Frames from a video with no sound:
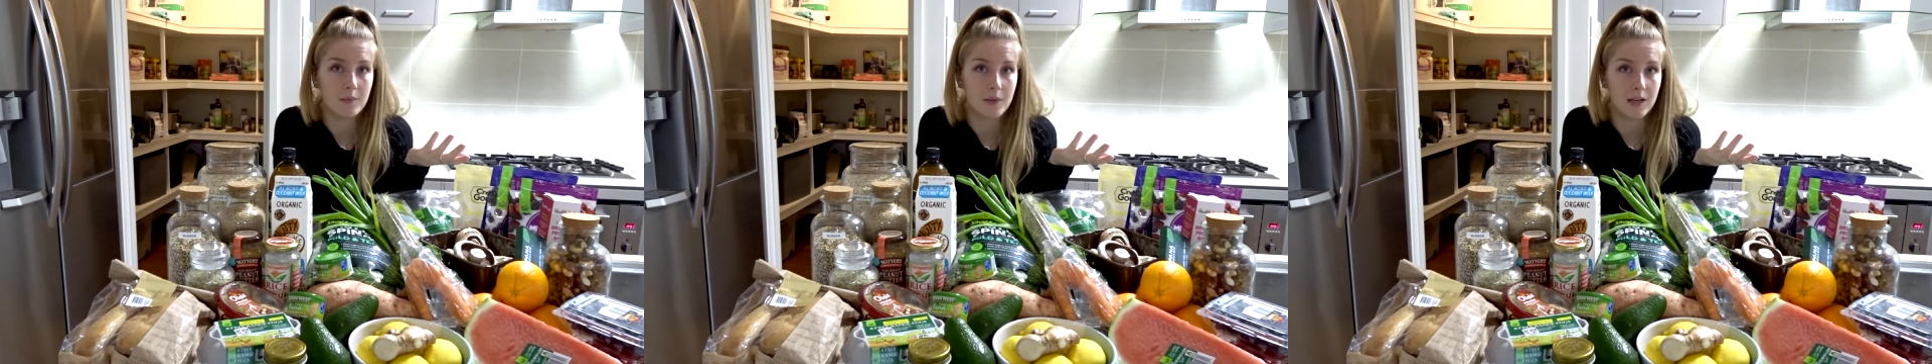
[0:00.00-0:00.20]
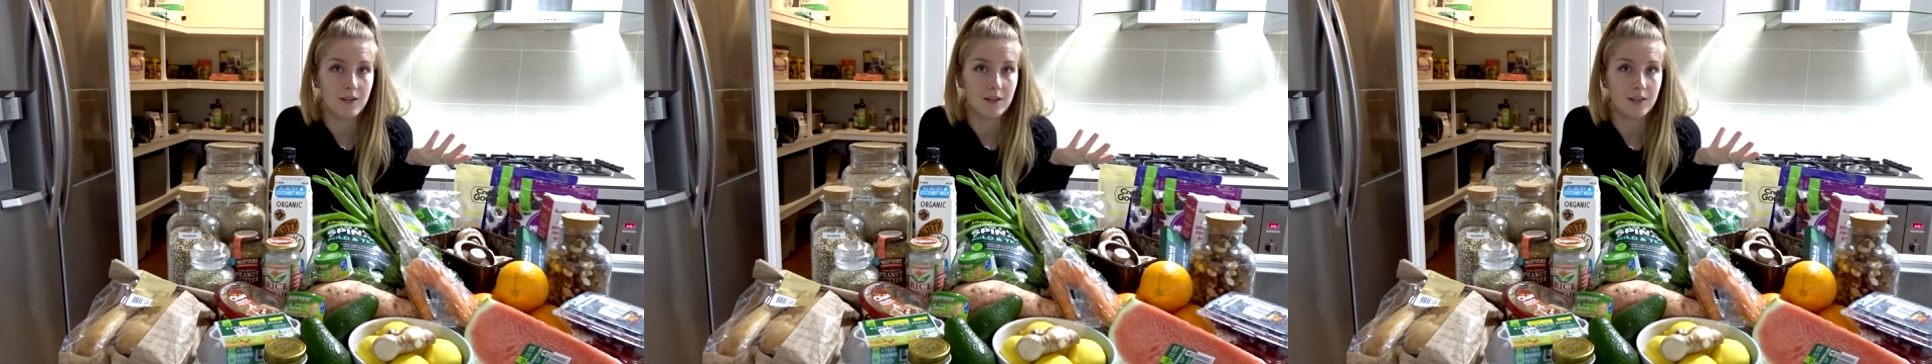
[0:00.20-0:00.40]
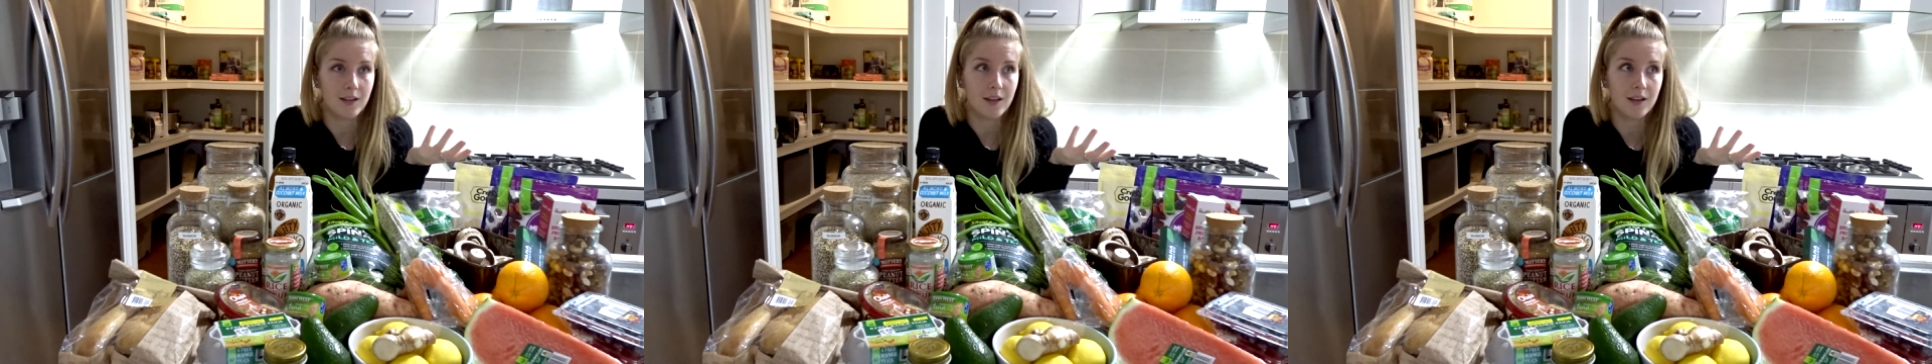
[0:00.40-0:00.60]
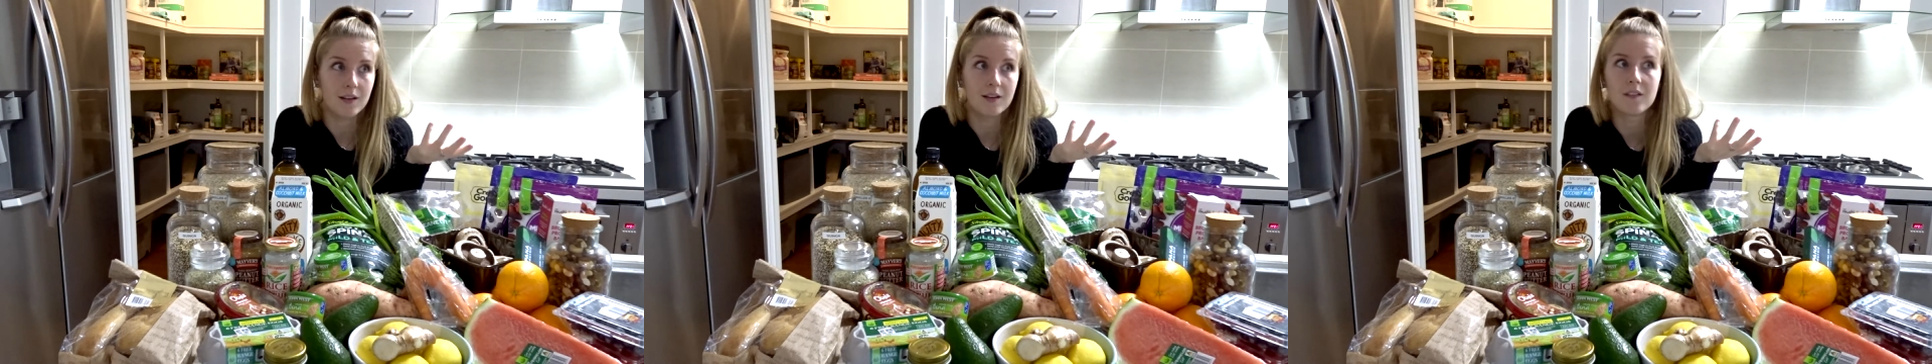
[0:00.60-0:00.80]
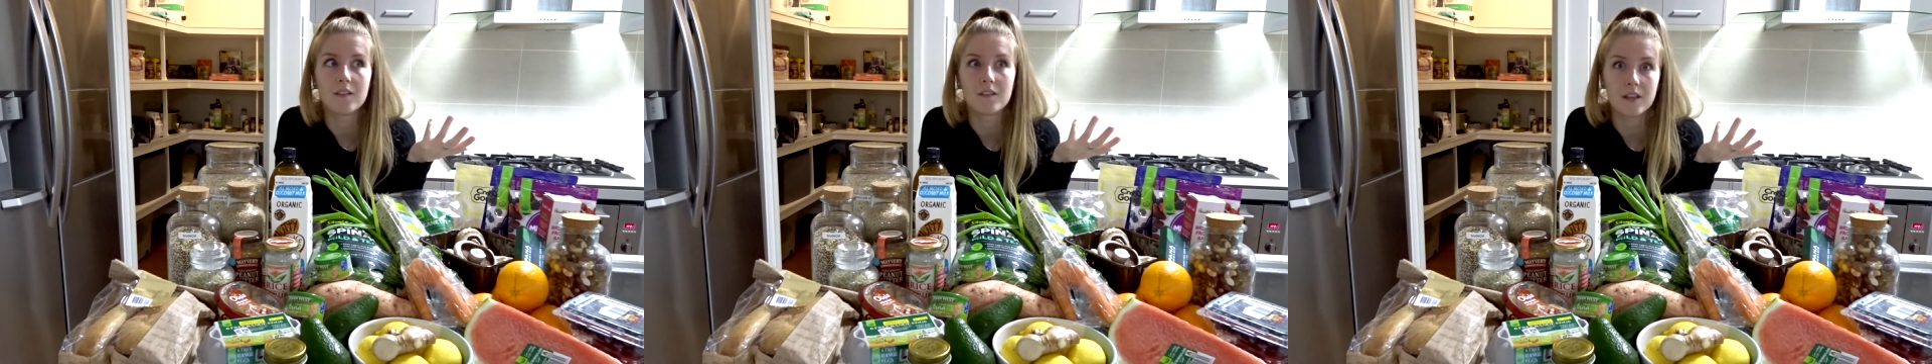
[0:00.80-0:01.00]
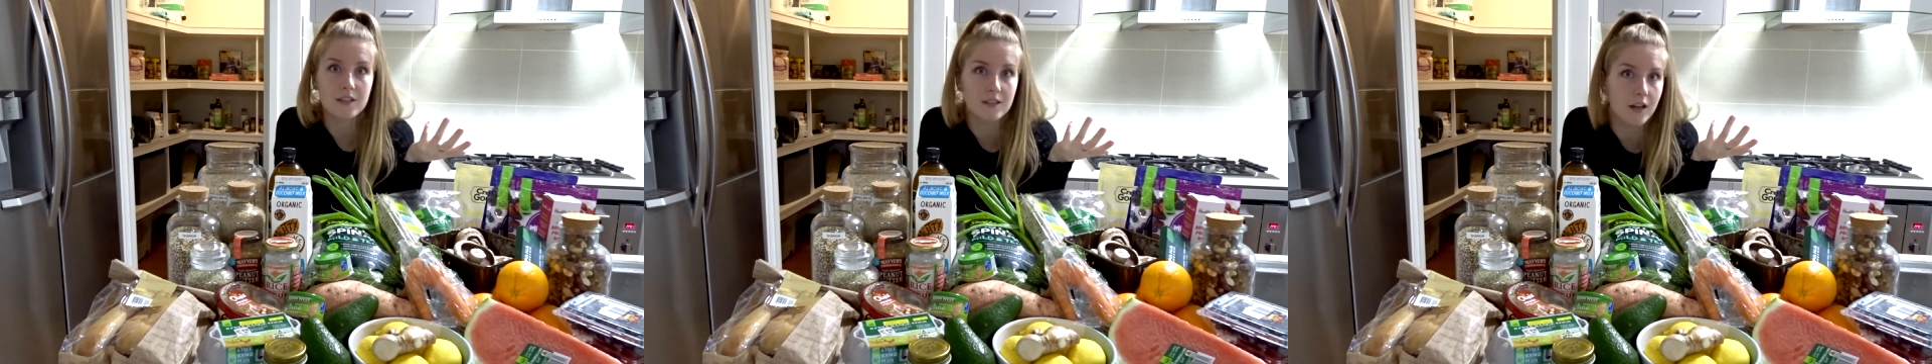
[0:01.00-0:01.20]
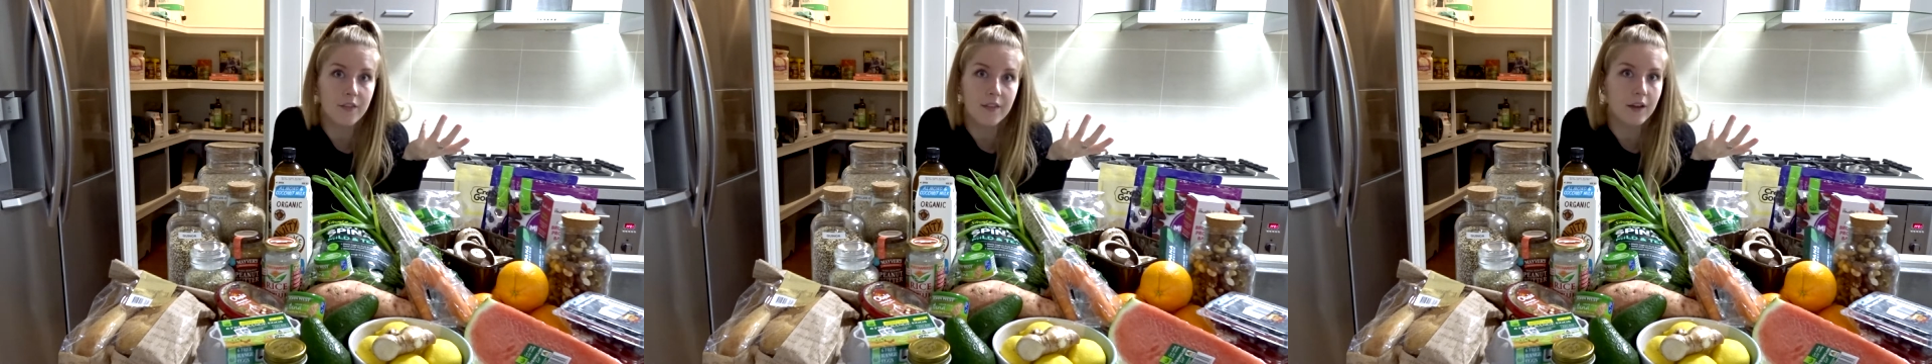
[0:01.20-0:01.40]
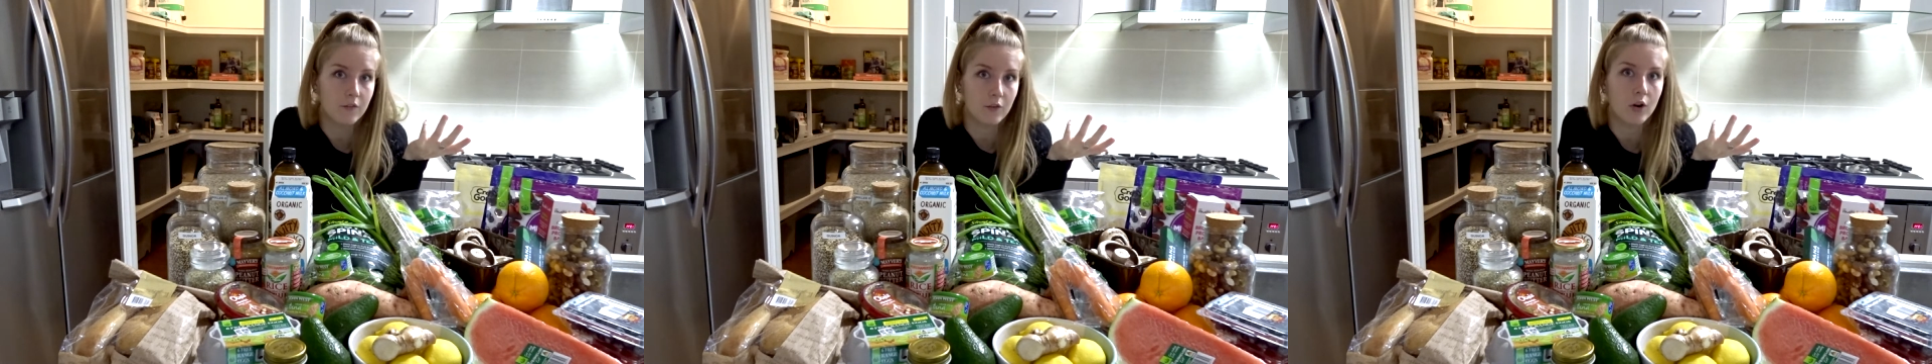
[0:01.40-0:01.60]
here and there, there's
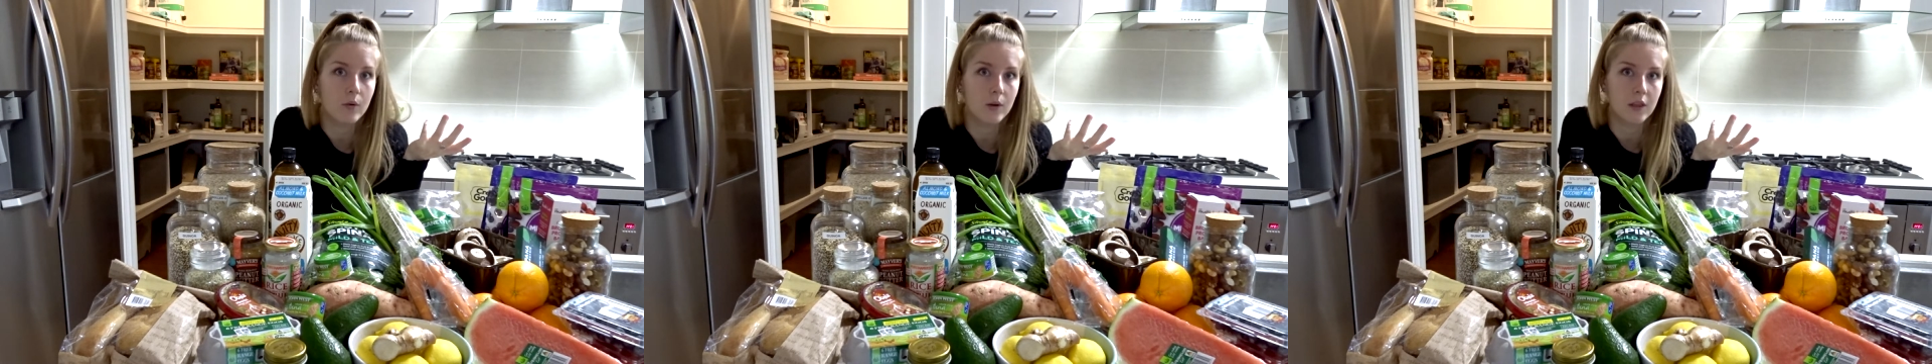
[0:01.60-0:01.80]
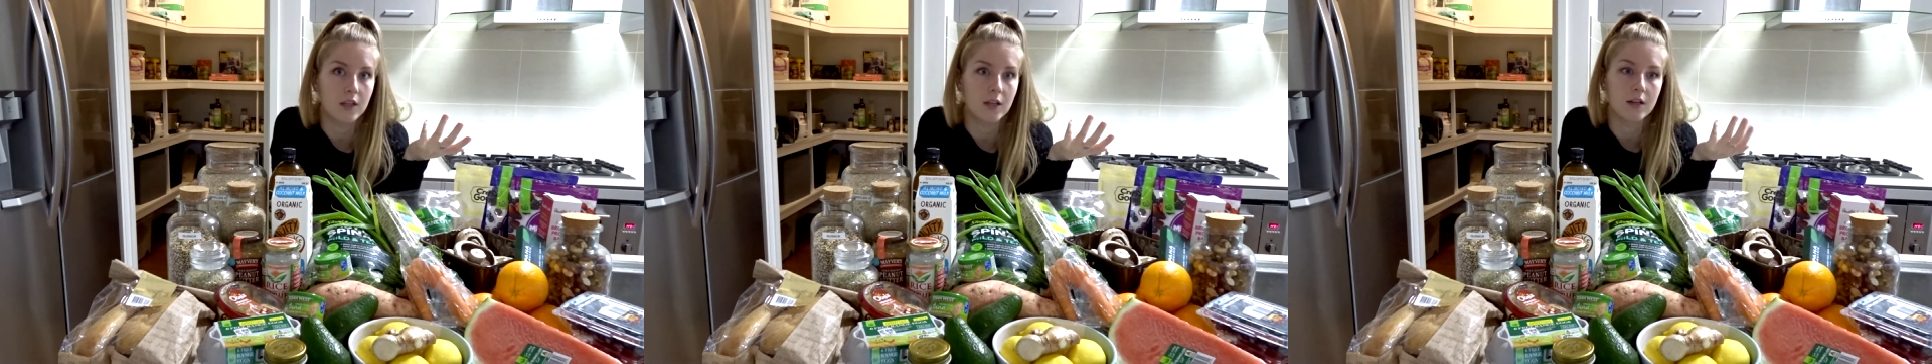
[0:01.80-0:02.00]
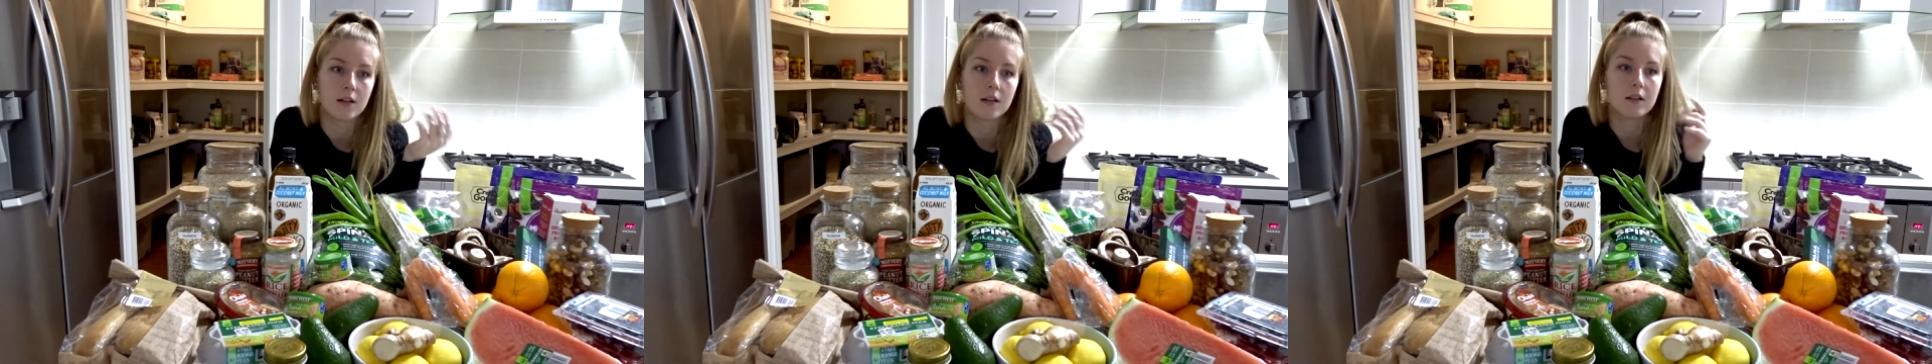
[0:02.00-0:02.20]
nothing wrong with it.